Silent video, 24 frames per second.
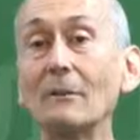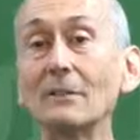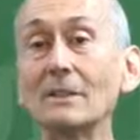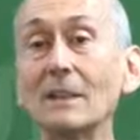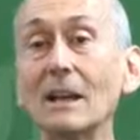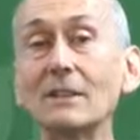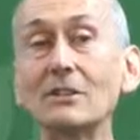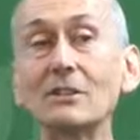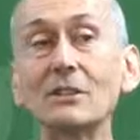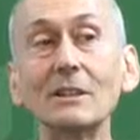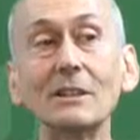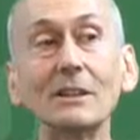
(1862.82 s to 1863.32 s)
was
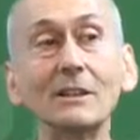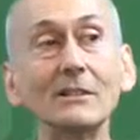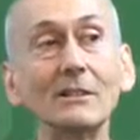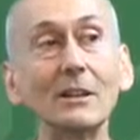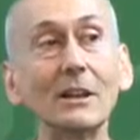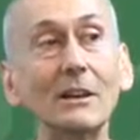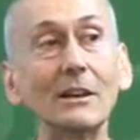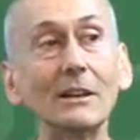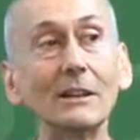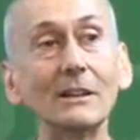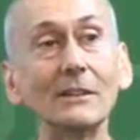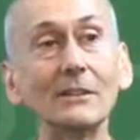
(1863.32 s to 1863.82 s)
actually
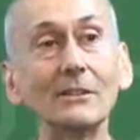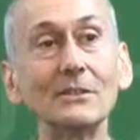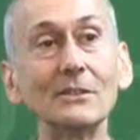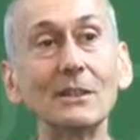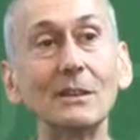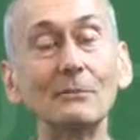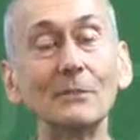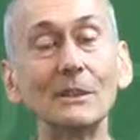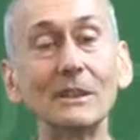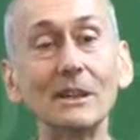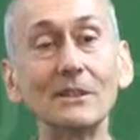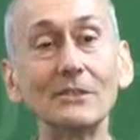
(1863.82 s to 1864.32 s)
talking to
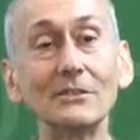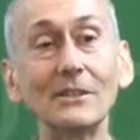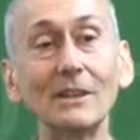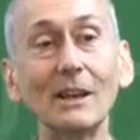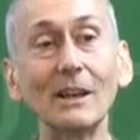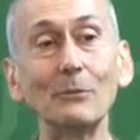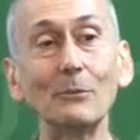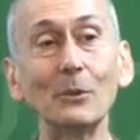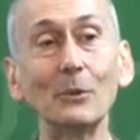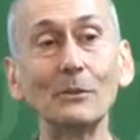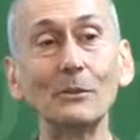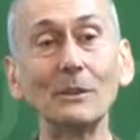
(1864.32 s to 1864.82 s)
someone
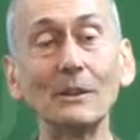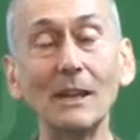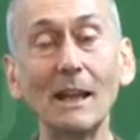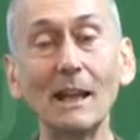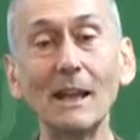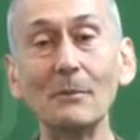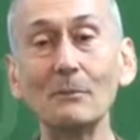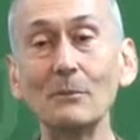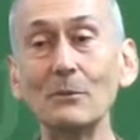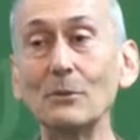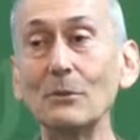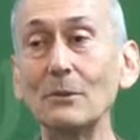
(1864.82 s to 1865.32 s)
yesterday, I won't
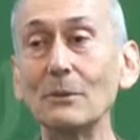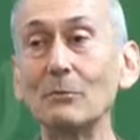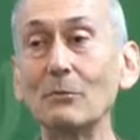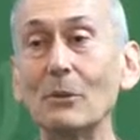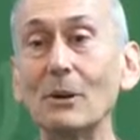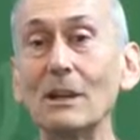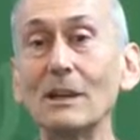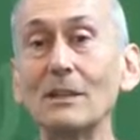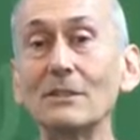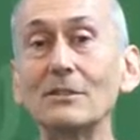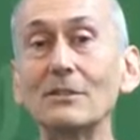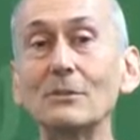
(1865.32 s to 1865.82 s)
name who it
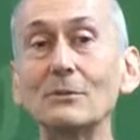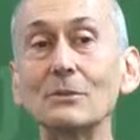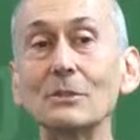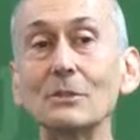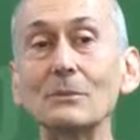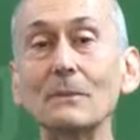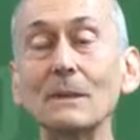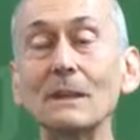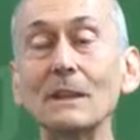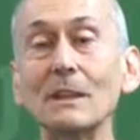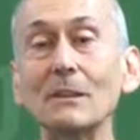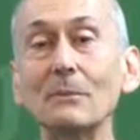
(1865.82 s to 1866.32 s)
was, who was
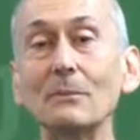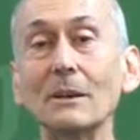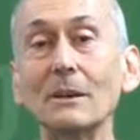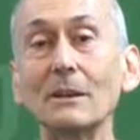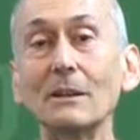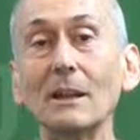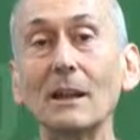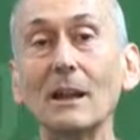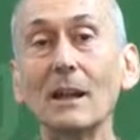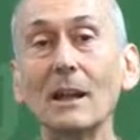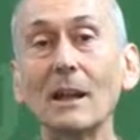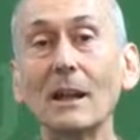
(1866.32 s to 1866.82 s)
speaking
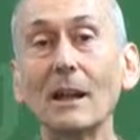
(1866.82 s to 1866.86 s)
about